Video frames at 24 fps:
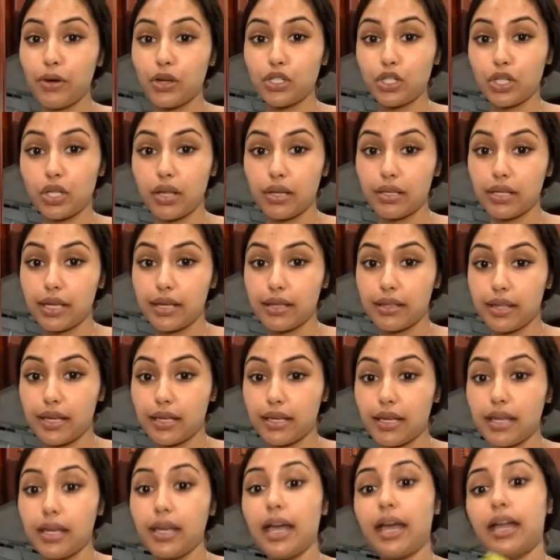looking
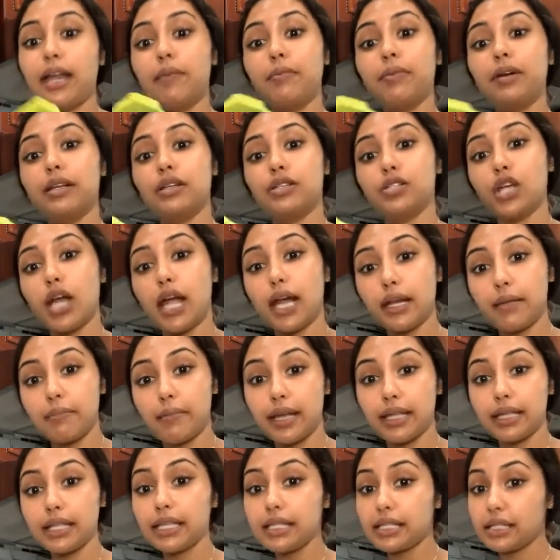thingy, and I'm going to try to
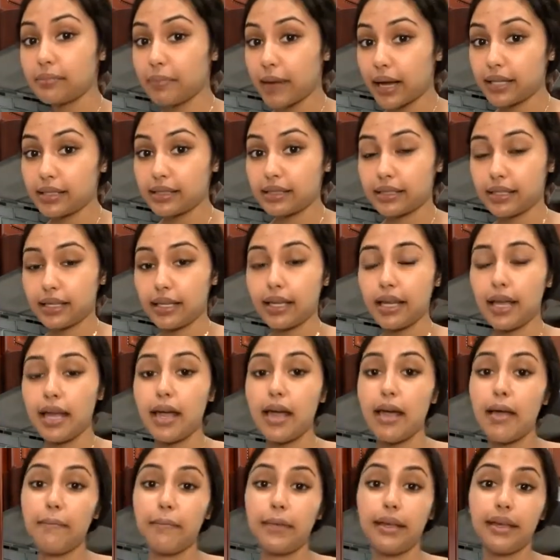make these spicy
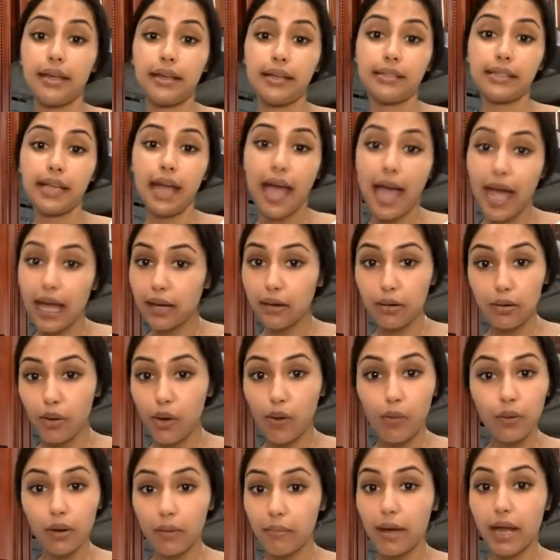because I don't know
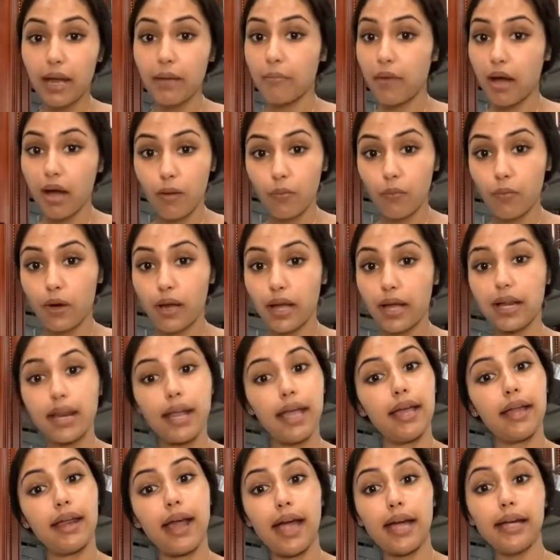where my mom went,
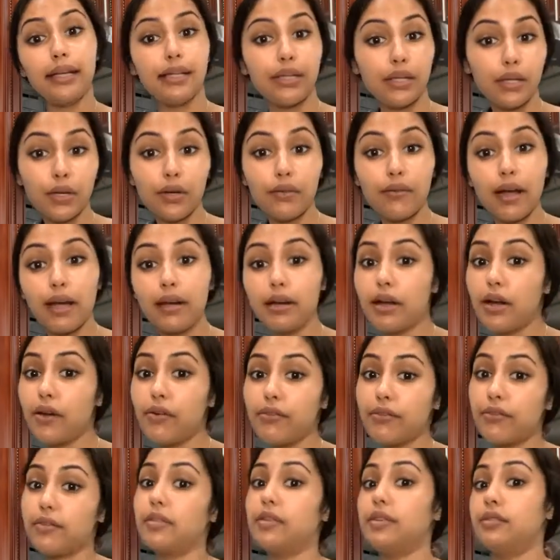and I need her right now
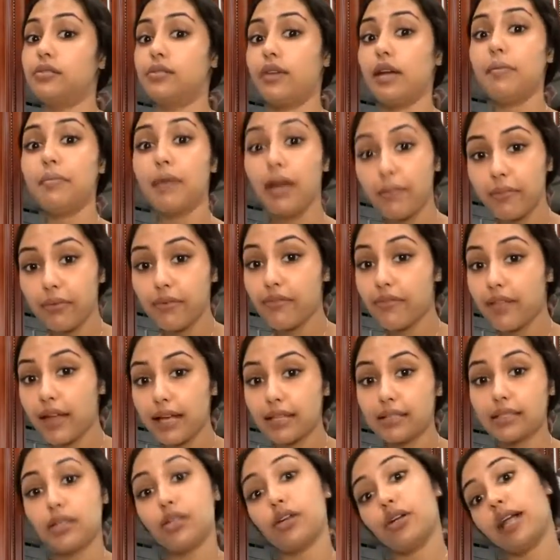for these red pepper
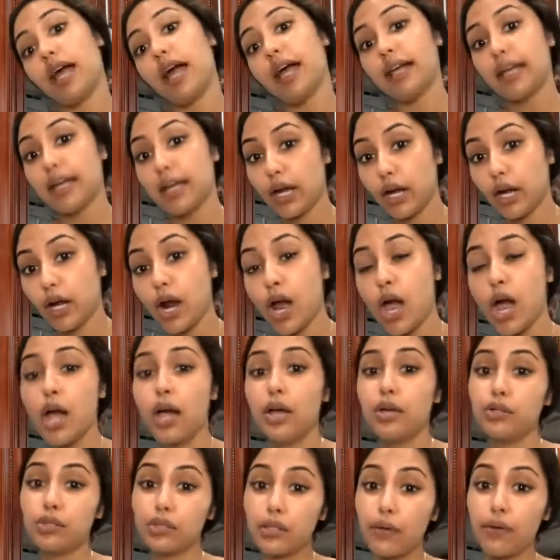flakes, and they're not here.
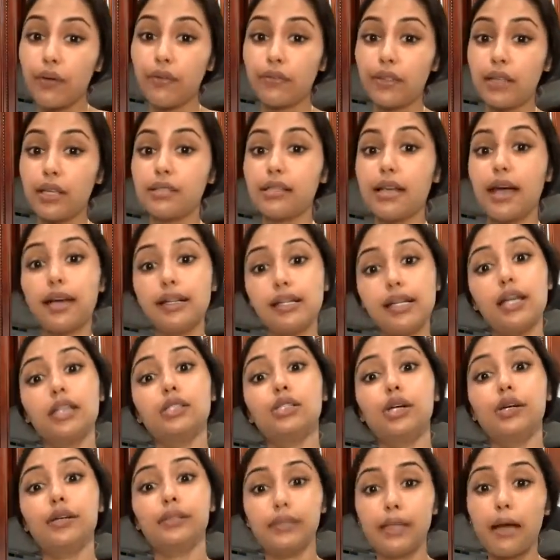So if this idea
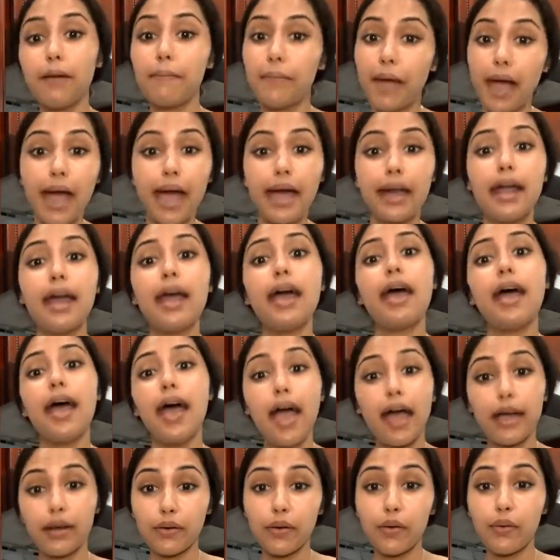turns out bad,
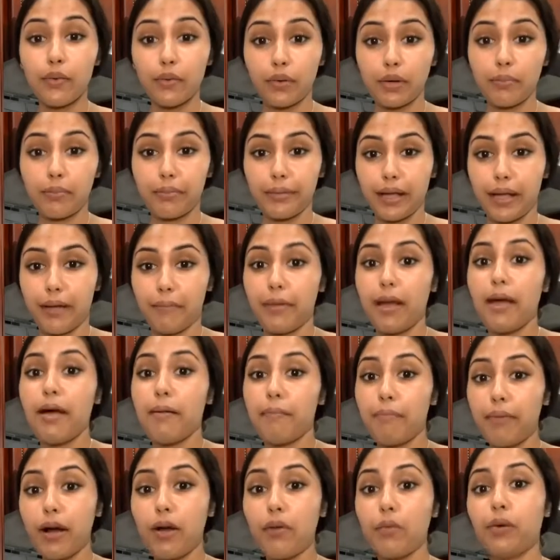I know who to blame,
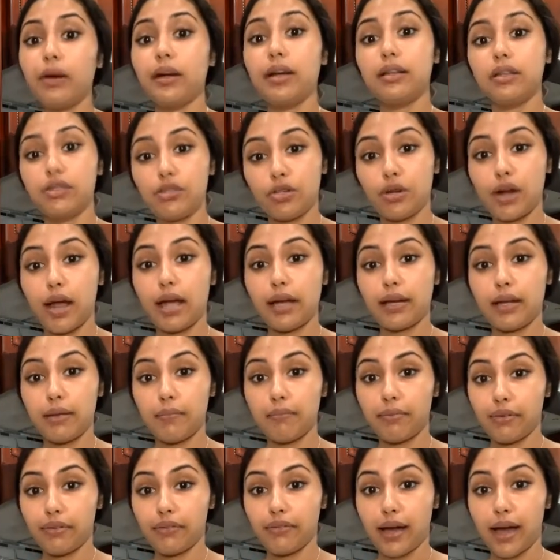but we're going to try and
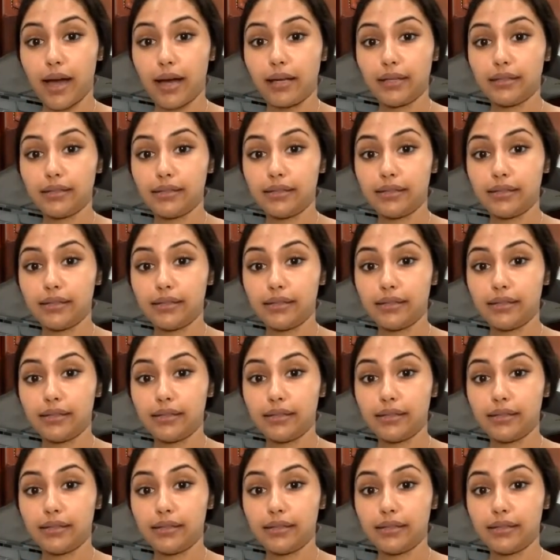improvise.